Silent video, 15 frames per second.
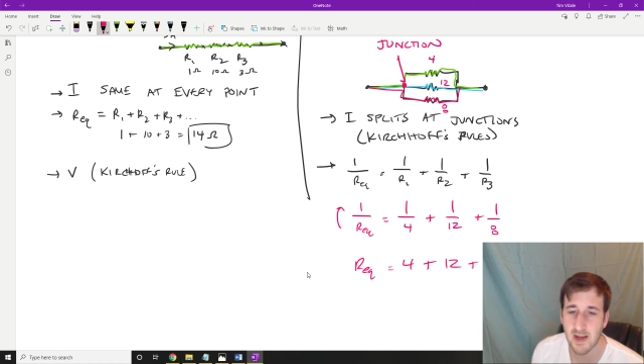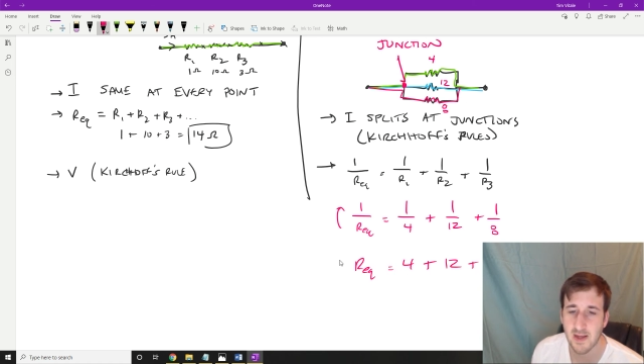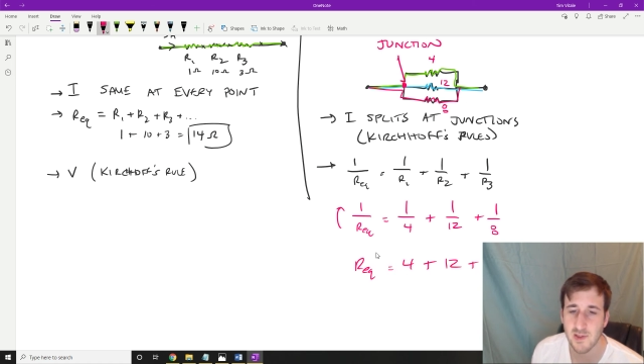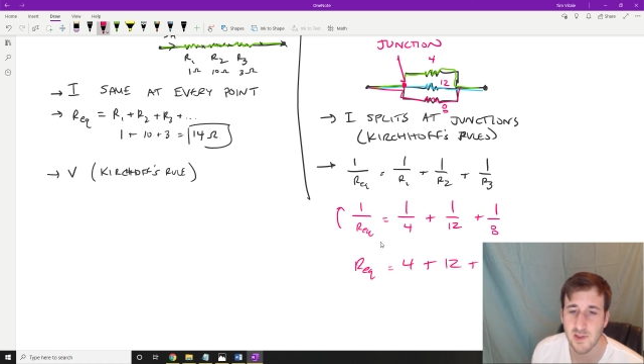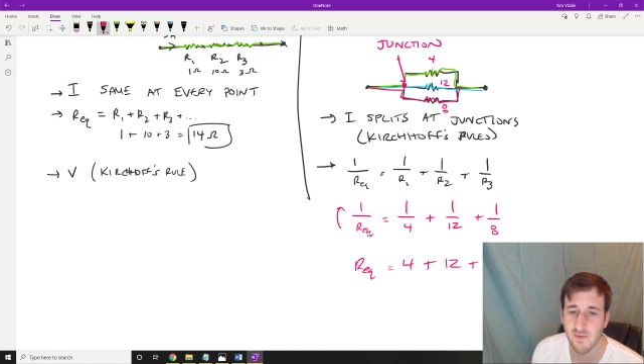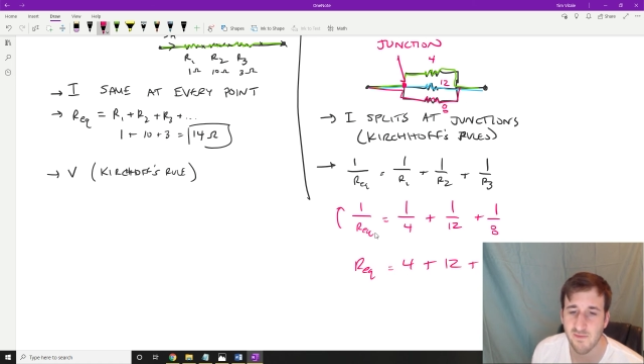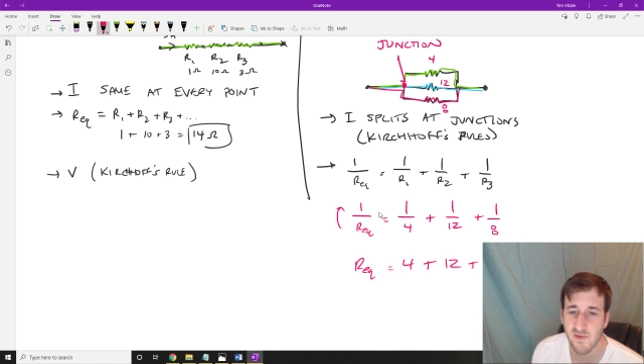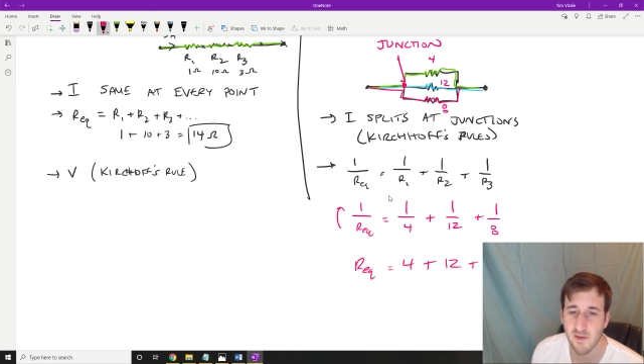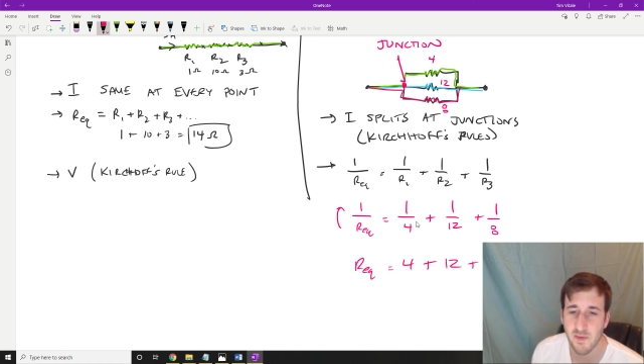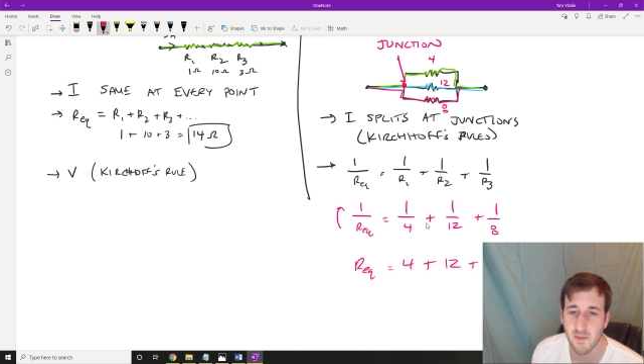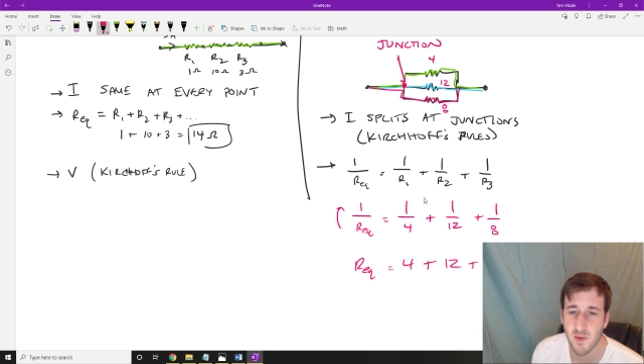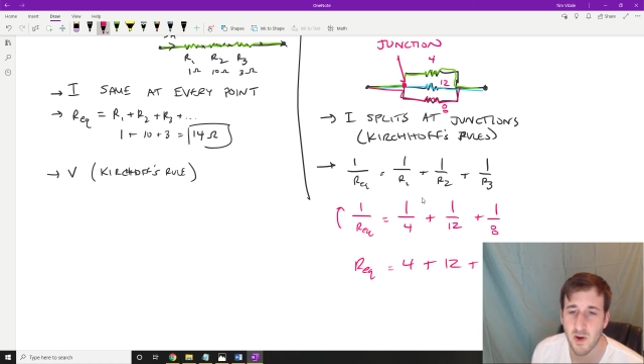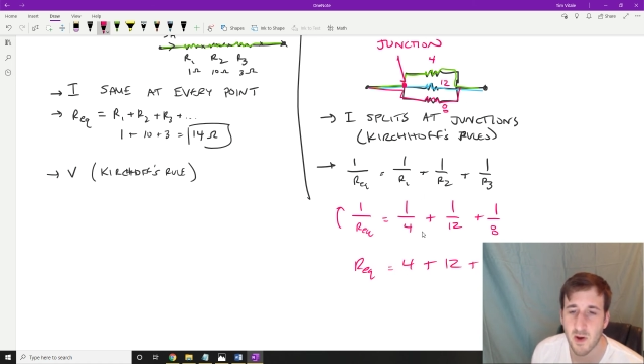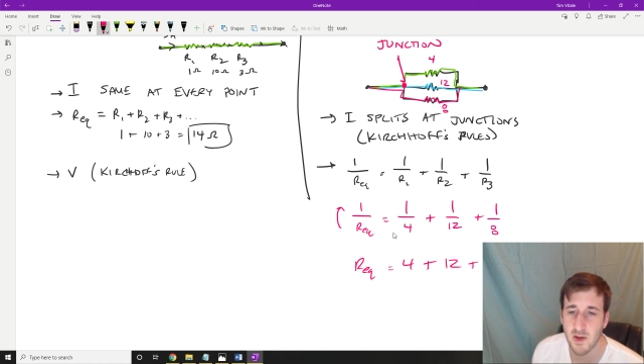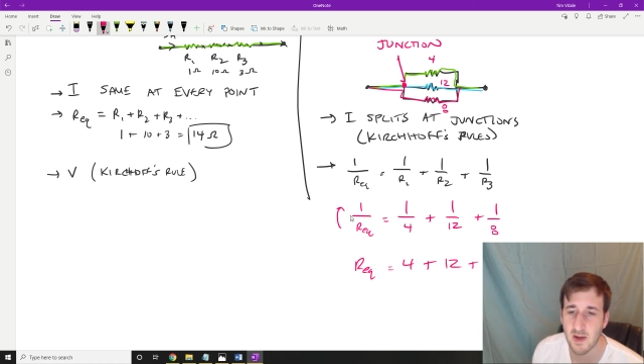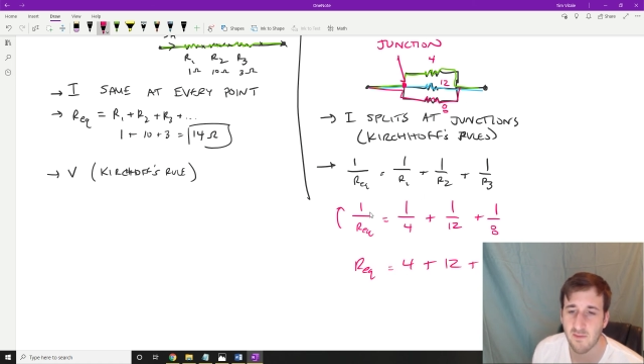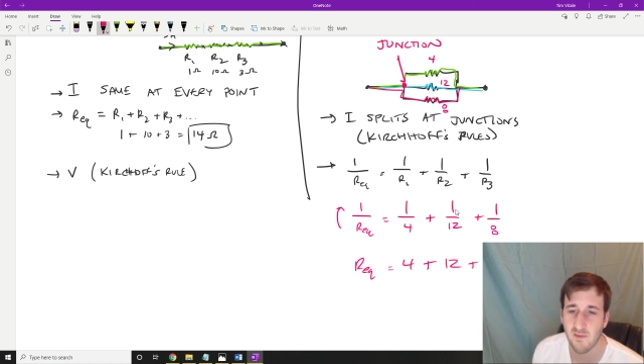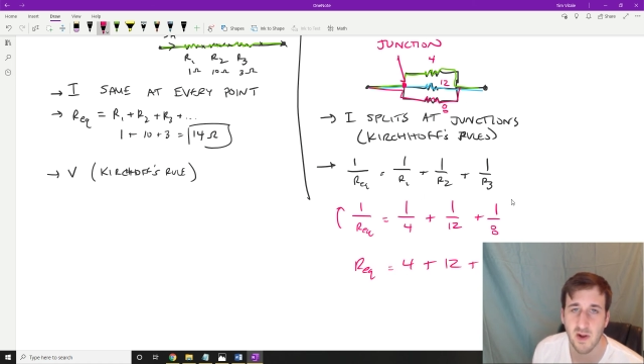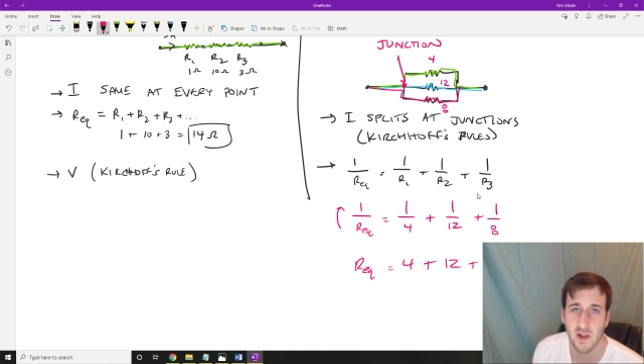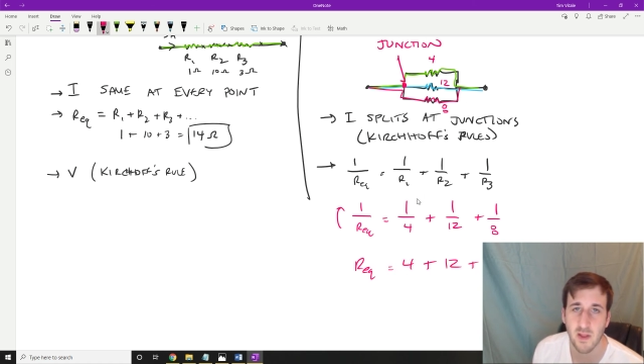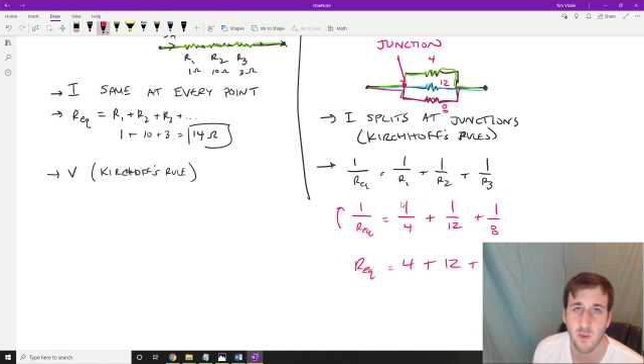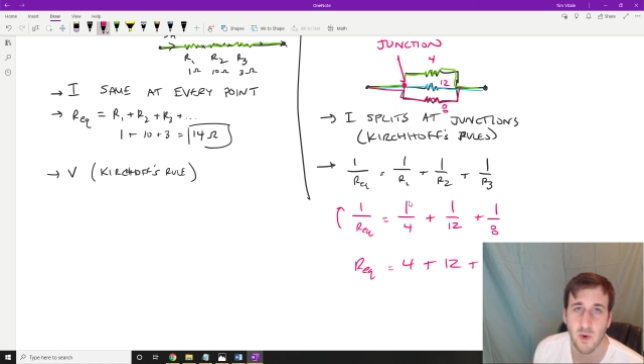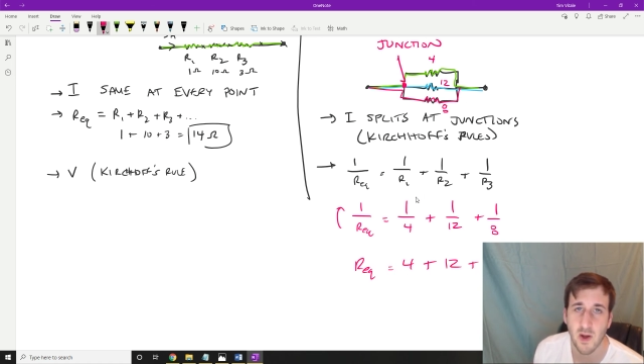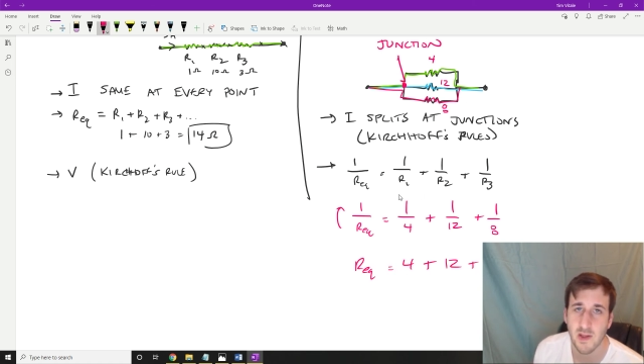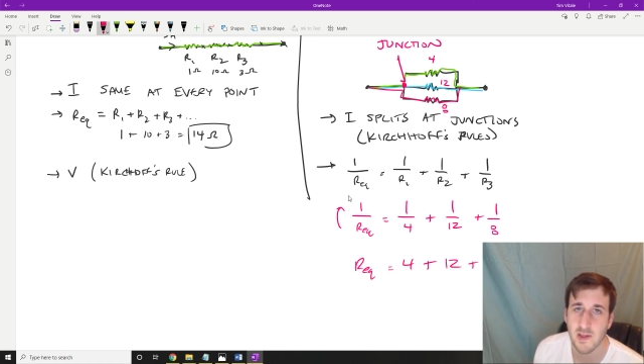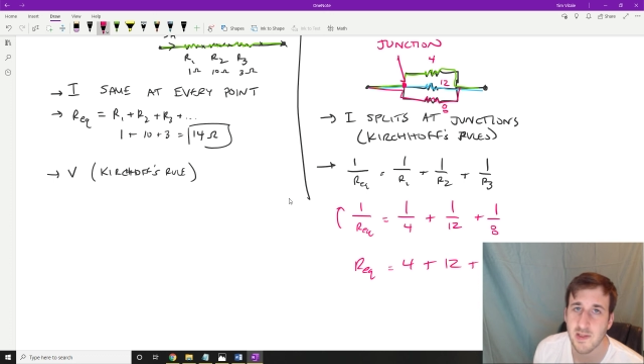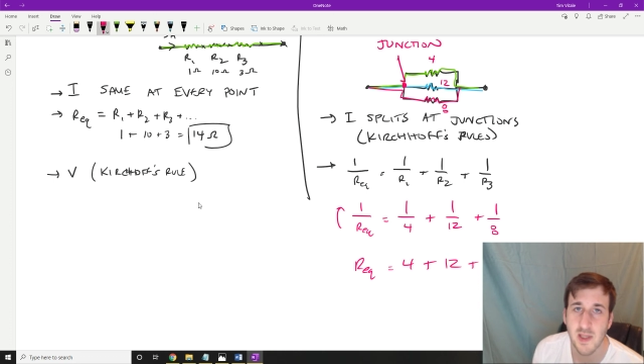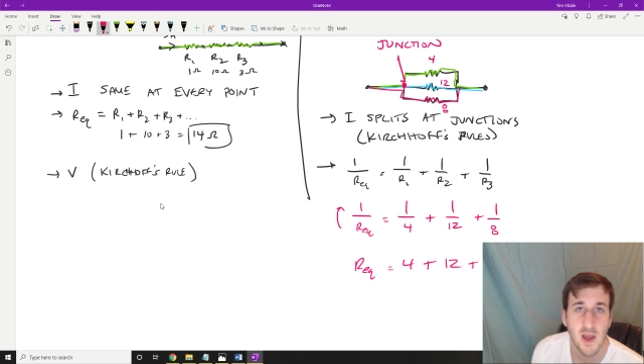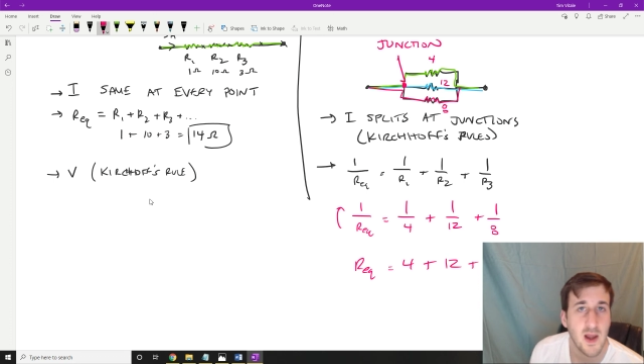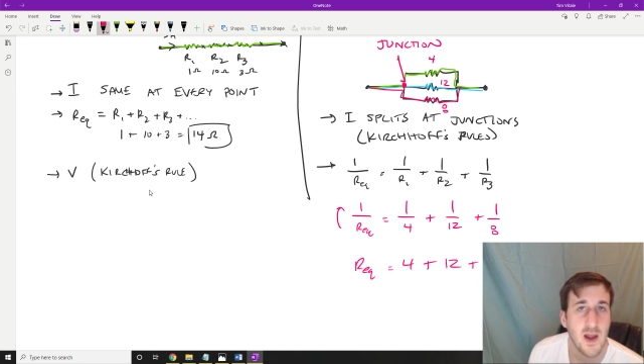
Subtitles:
I can just flip them all, get rid of the ones.